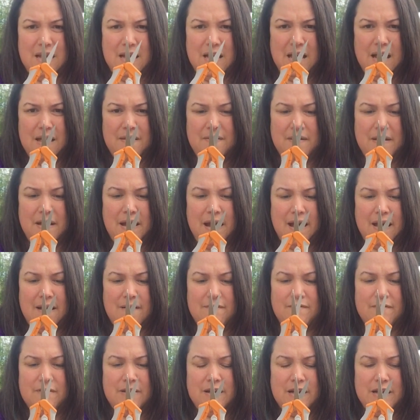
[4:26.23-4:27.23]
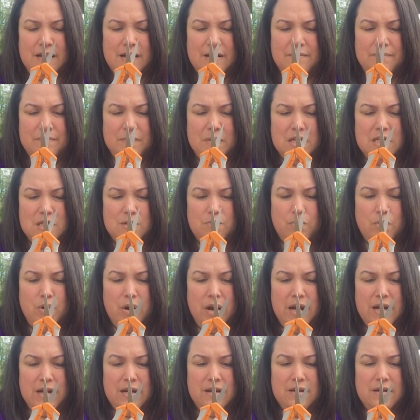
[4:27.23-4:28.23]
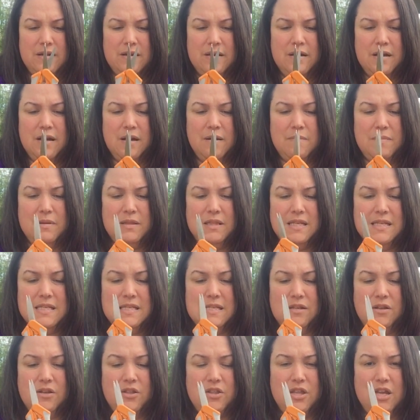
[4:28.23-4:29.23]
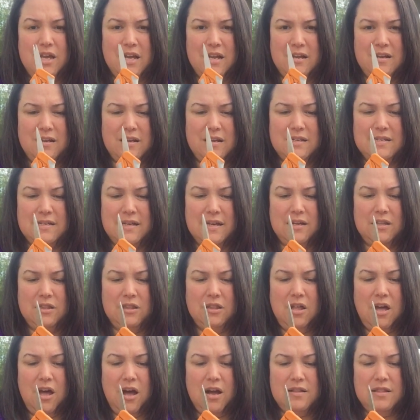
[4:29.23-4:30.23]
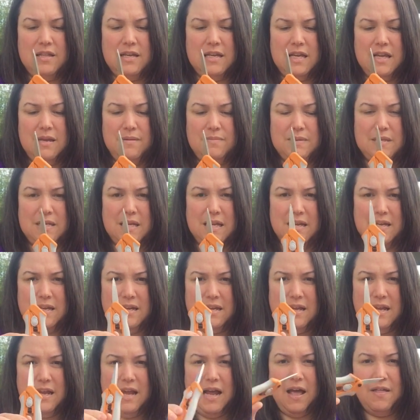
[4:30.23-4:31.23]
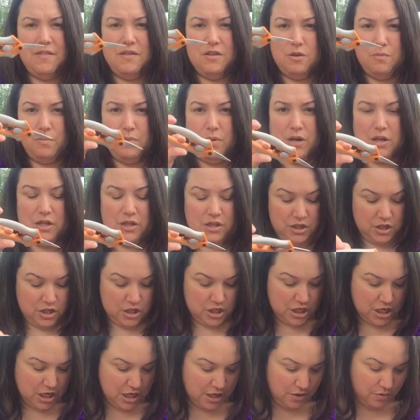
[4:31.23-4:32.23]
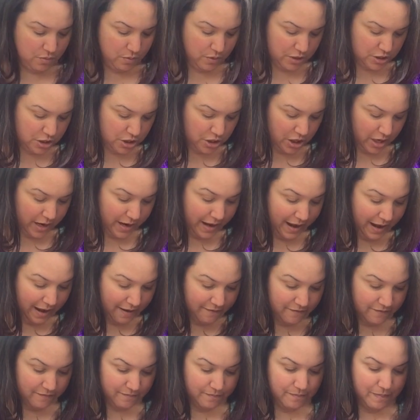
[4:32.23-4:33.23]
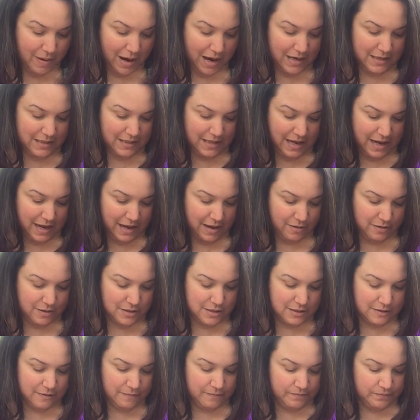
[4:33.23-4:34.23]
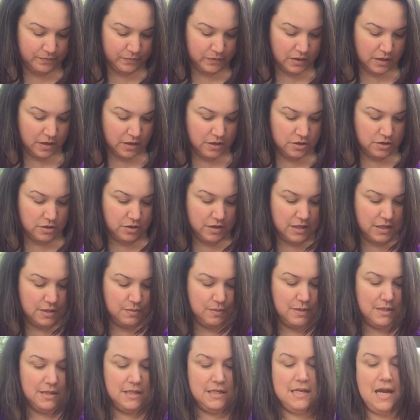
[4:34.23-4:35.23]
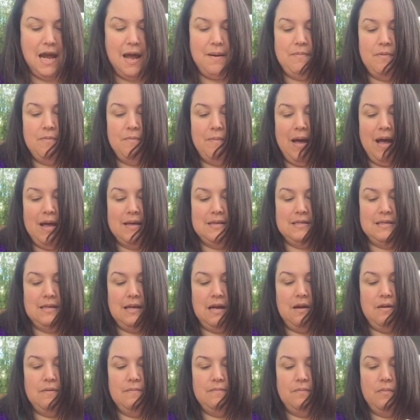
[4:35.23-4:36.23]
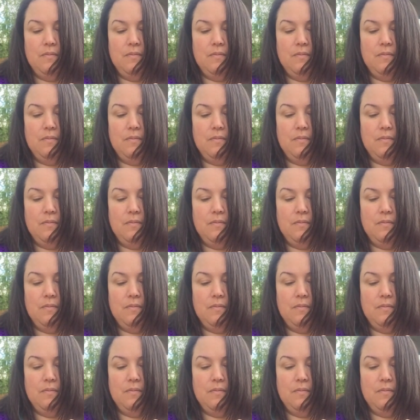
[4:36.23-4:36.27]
and they have a spring. But this little thing is like a lock that keeps it, and then you put it in the sheath, which I have back in the house. So this was the type of mask that I